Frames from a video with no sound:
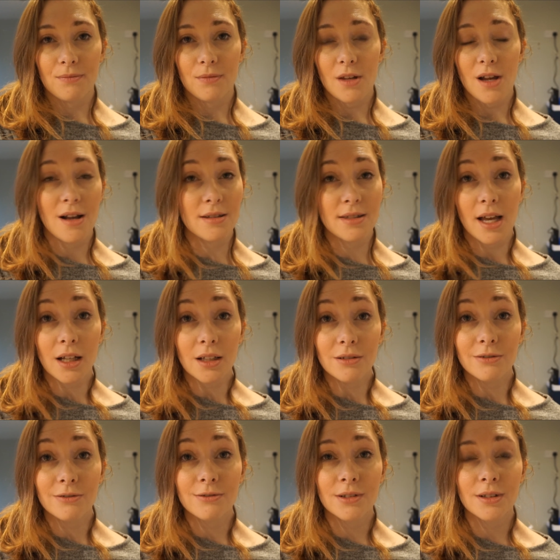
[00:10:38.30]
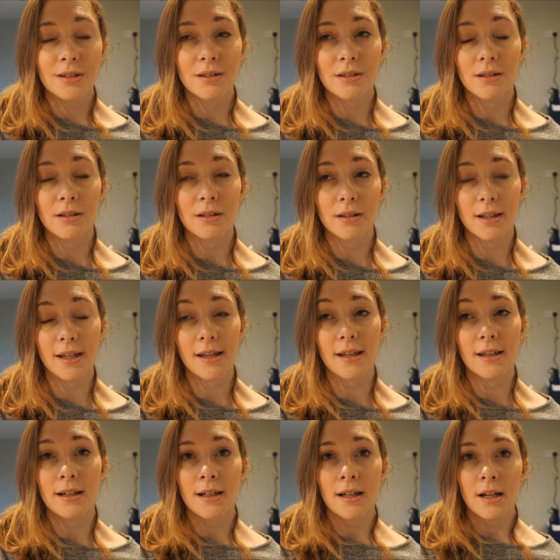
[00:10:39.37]
herself,
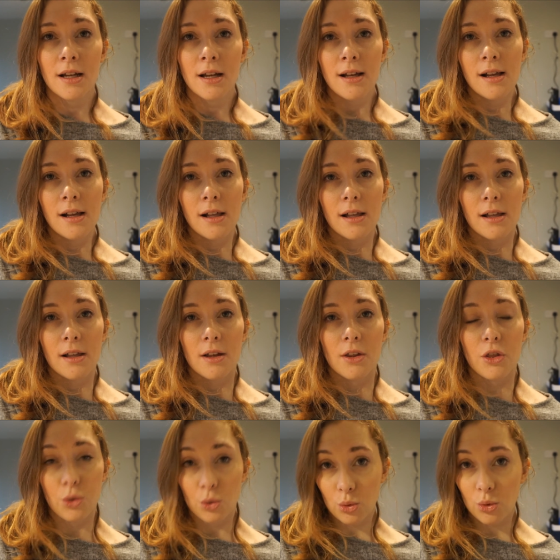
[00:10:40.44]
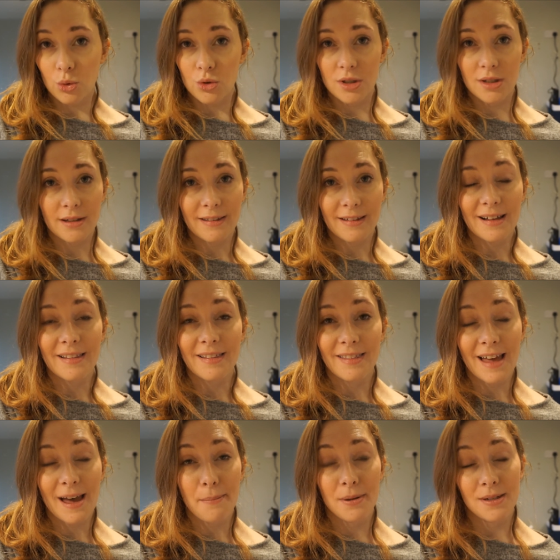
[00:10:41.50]
the thought that
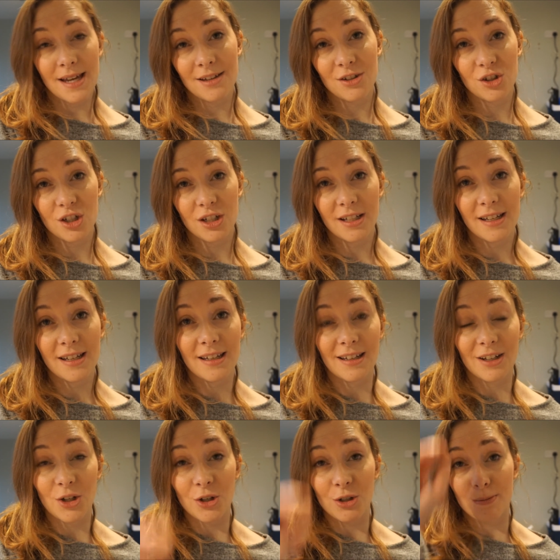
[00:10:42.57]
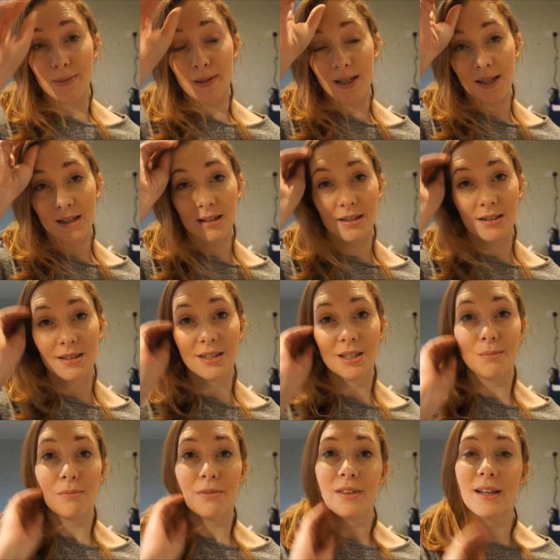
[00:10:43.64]
there potentially could be
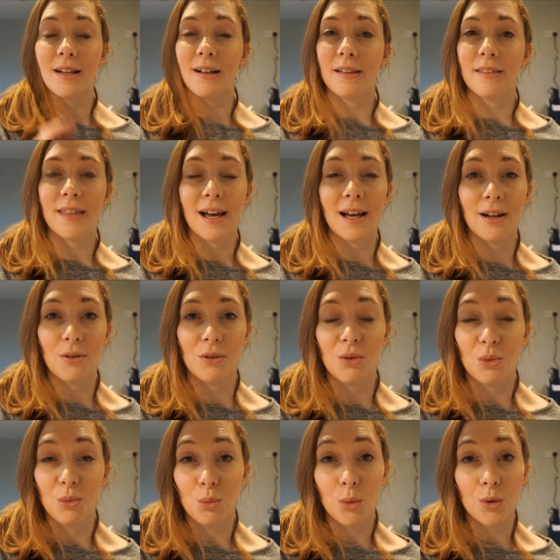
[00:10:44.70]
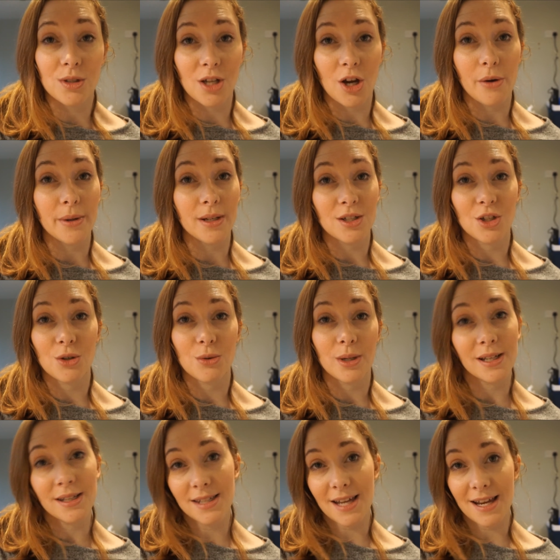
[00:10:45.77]
something that was going to
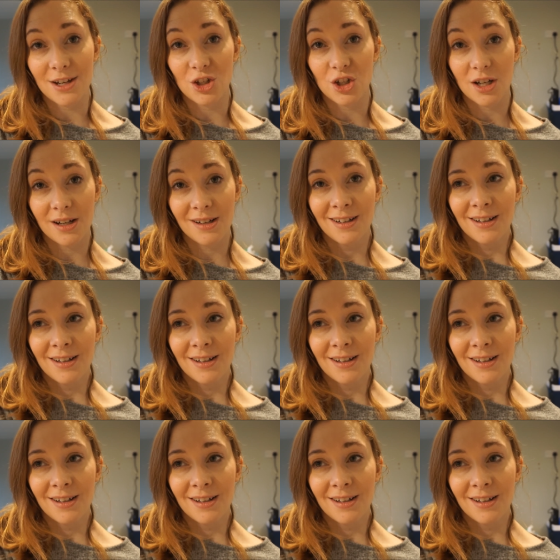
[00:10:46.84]
endanger,